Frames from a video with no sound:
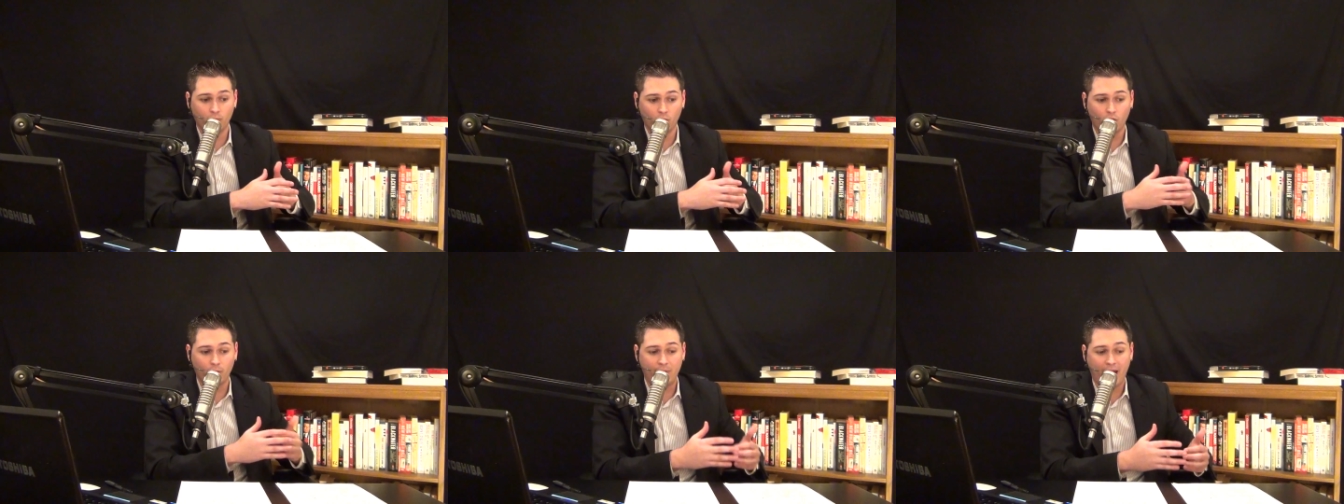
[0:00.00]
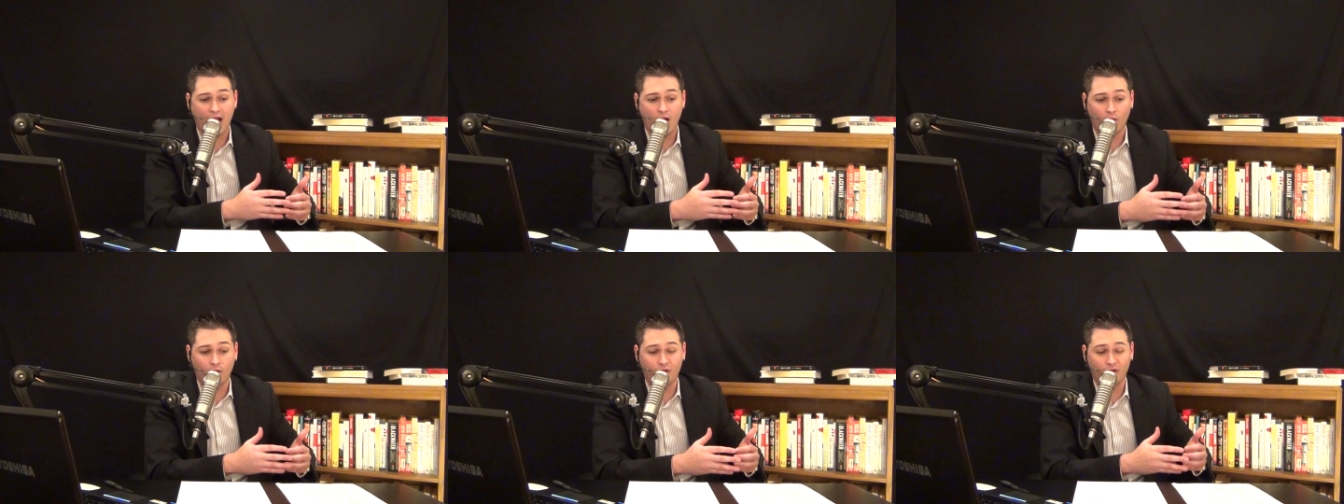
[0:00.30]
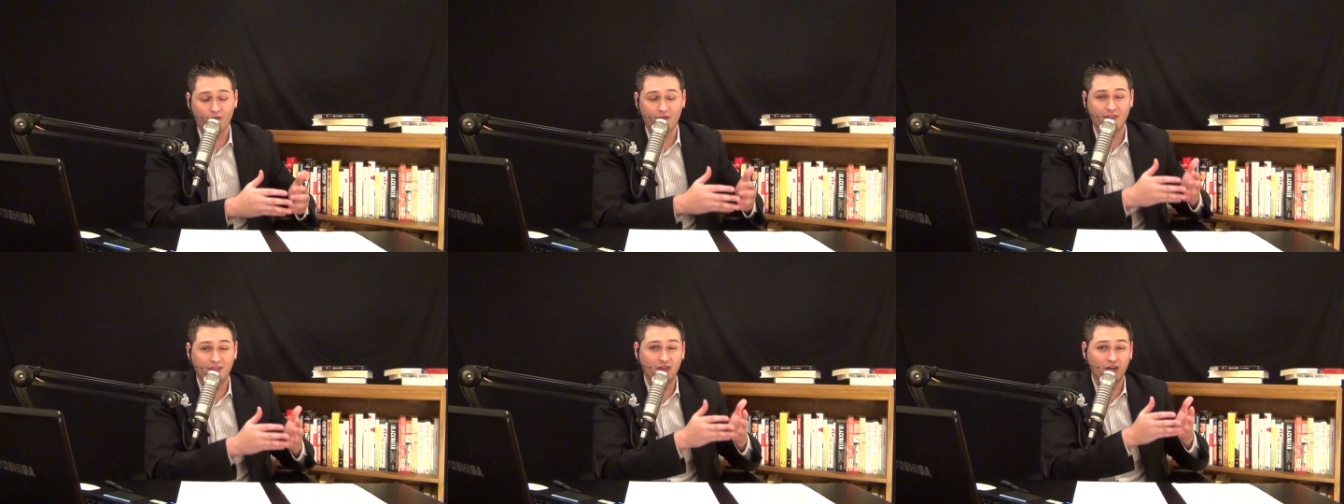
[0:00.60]
more
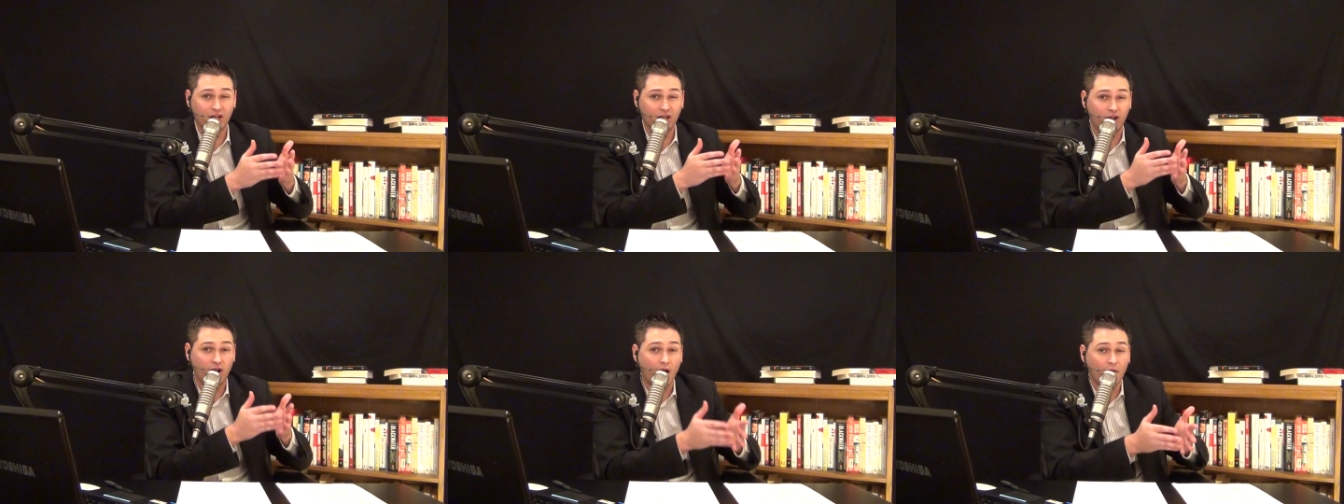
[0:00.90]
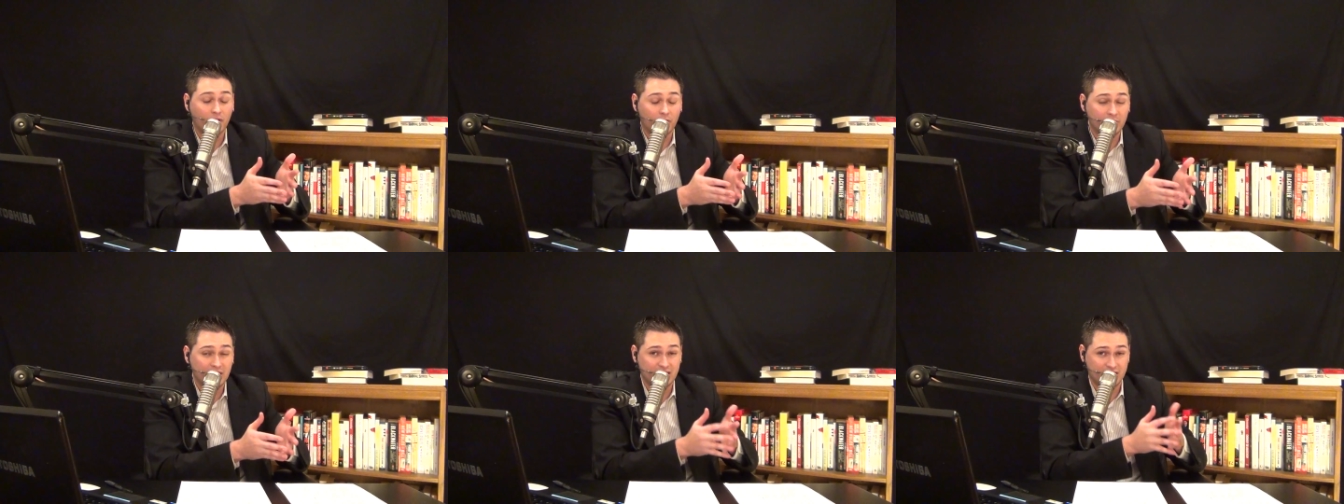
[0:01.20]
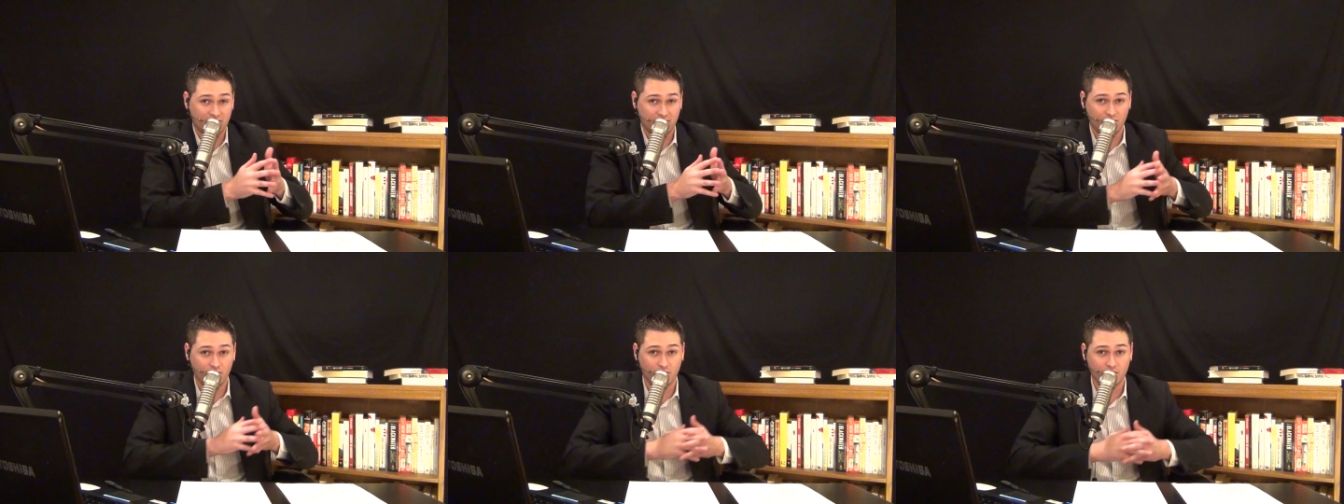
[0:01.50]
powerful than the
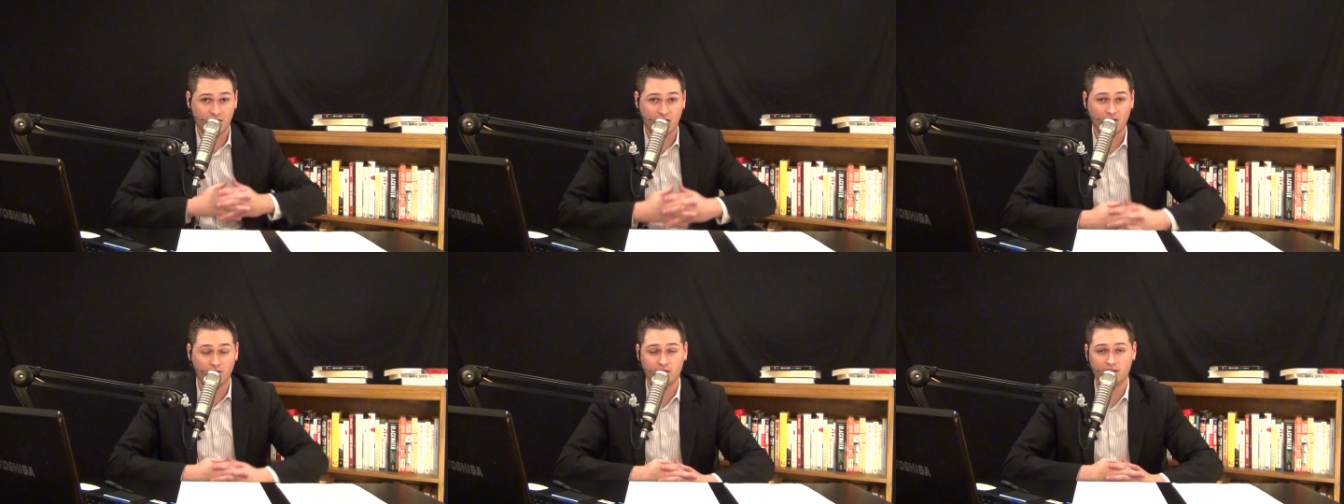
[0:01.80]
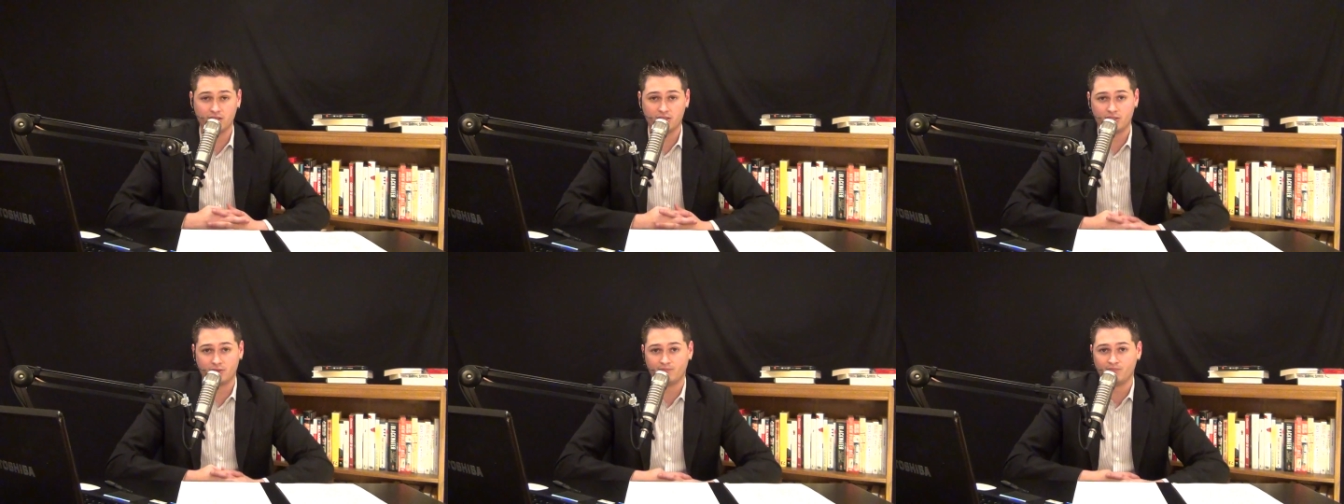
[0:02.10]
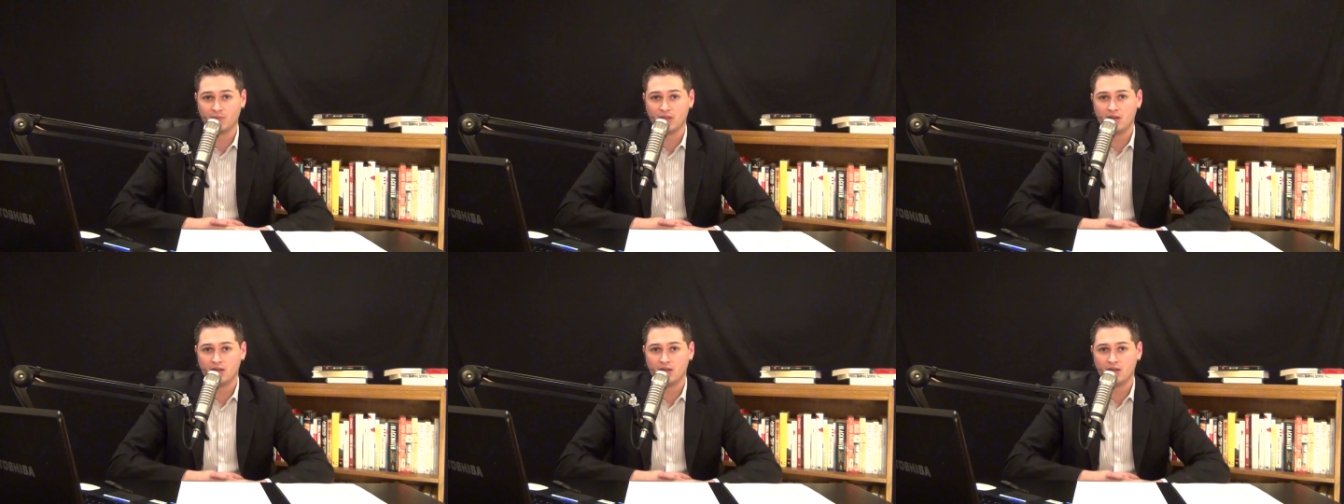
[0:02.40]
governments in those areas.